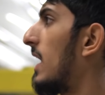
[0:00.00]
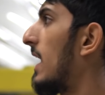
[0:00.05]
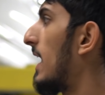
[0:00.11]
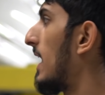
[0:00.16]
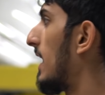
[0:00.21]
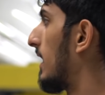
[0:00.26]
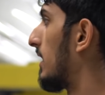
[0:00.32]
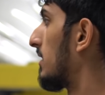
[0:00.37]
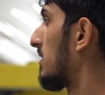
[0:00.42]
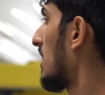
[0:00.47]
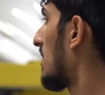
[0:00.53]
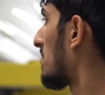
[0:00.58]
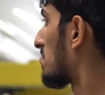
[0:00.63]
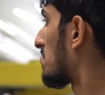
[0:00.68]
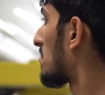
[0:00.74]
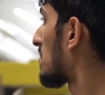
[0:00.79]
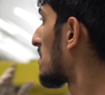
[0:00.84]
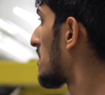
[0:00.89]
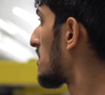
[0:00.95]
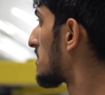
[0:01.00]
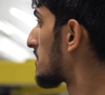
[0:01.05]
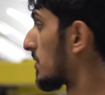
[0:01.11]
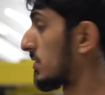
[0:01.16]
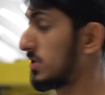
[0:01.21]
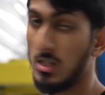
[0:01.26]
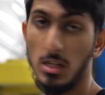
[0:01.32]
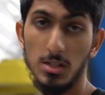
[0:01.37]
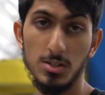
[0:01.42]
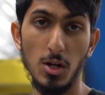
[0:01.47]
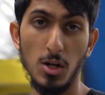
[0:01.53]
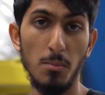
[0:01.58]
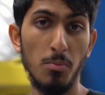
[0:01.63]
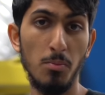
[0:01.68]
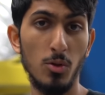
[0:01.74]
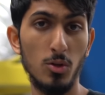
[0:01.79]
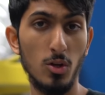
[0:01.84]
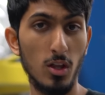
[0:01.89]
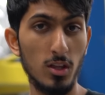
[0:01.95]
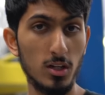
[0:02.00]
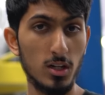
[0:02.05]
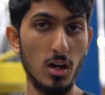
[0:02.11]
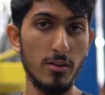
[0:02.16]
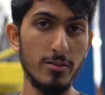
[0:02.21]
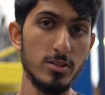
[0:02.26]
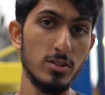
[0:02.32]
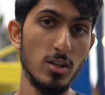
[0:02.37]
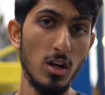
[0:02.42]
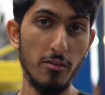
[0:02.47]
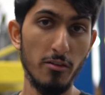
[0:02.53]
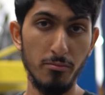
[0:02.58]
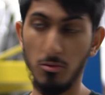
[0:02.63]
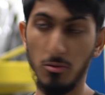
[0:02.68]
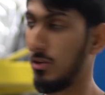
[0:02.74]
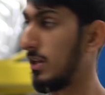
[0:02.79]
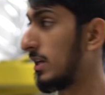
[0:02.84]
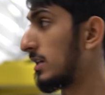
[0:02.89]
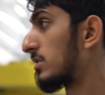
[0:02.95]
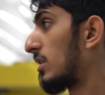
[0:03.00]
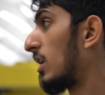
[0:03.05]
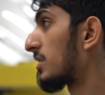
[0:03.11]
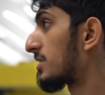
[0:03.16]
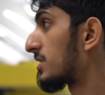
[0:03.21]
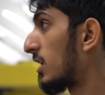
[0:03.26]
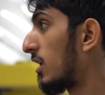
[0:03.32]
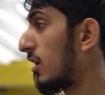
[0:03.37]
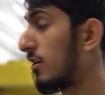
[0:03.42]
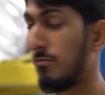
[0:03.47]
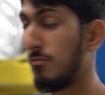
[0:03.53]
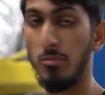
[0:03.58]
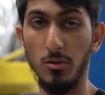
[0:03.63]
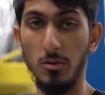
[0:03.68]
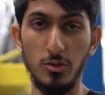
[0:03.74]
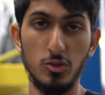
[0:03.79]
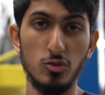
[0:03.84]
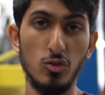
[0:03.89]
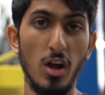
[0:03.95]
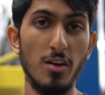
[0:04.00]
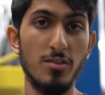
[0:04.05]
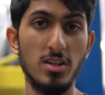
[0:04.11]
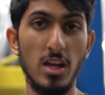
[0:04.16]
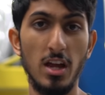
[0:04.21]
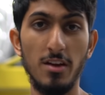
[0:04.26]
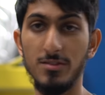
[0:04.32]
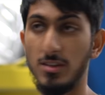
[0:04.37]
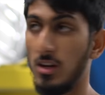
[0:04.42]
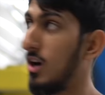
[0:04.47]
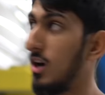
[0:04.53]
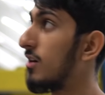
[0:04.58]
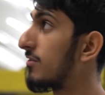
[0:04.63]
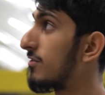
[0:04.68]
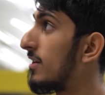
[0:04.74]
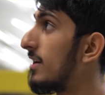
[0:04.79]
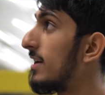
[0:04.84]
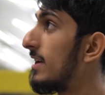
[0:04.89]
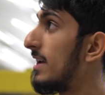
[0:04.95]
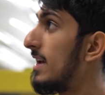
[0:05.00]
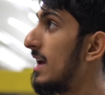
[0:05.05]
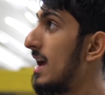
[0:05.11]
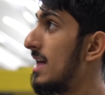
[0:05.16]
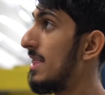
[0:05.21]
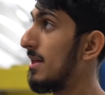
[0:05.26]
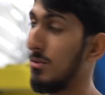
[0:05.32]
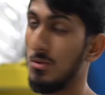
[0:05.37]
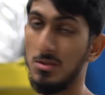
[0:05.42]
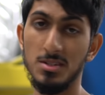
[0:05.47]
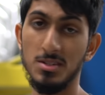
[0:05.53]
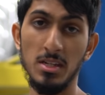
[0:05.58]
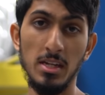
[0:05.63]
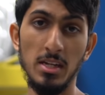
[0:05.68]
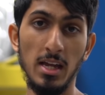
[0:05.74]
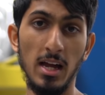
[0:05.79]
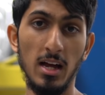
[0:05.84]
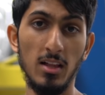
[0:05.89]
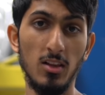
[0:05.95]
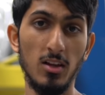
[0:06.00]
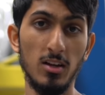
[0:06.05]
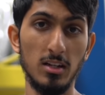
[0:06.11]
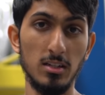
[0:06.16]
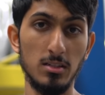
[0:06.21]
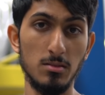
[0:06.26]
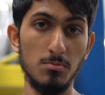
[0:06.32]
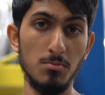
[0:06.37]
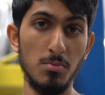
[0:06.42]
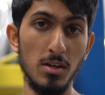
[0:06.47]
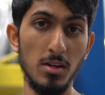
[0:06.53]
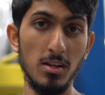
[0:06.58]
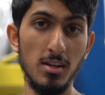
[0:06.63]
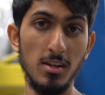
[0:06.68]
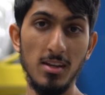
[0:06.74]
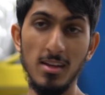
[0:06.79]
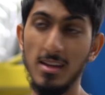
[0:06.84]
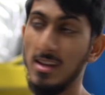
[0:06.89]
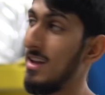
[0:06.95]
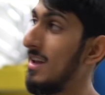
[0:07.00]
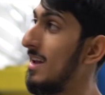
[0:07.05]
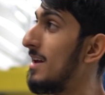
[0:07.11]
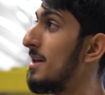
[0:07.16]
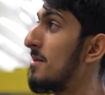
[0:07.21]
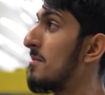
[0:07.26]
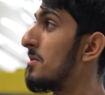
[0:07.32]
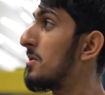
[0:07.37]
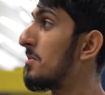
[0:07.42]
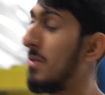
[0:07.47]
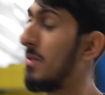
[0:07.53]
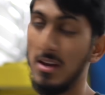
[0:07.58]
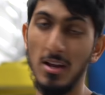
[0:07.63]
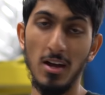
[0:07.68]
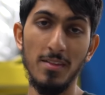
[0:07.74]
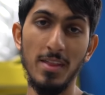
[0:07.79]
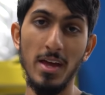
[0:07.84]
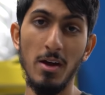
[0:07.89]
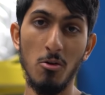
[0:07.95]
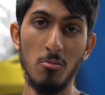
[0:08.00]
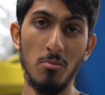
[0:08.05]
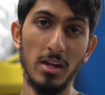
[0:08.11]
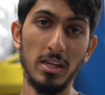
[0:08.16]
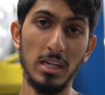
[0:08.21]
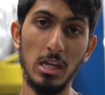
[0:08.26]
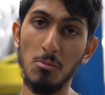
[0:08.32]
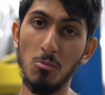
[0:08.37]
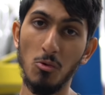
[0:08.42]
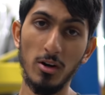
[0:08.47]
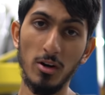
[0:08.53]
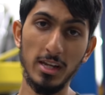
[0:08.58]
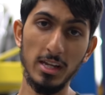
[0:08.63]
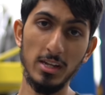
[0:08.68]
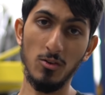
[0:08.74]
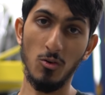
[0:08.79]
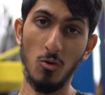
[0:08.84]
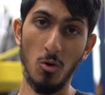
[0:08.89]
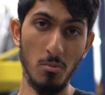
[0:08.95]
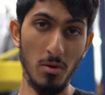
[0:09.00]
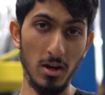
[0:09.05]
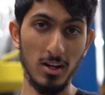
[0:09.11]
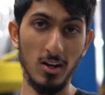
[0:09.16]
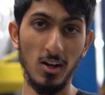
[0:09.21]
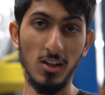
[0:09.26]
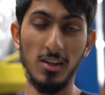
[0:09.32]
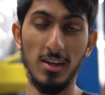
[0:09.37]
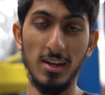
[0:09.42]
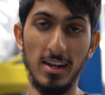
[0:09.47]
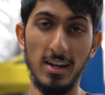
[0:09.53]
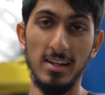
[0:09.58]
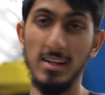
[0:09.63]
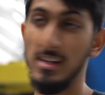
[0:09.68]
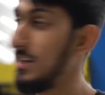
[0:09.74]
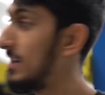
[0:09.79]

And yeah, so we're just gonna start pulling all the covers off, pull the exhaust off, pull the drive shaft off, and then we'll see how long it's been. And depending on that, we might keep working or we might call it a night.